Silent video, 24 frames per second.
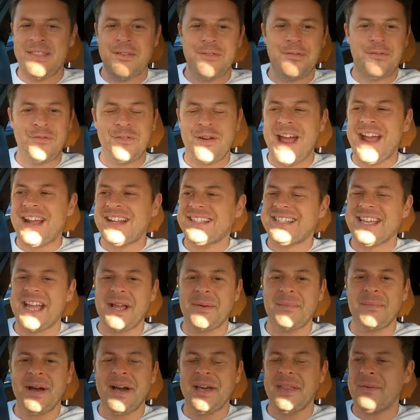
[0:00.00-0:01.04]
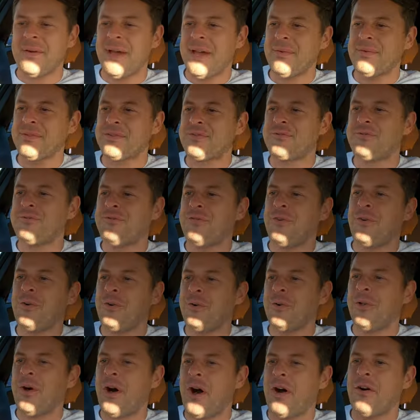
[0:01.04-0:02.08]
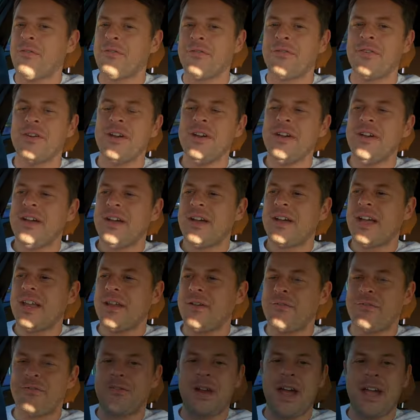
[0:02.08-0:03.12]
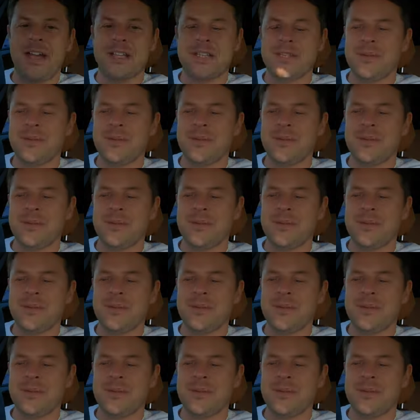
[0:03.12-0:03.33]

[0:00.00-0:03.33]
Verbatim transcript: The frag tank, by the way, was full of kind of frag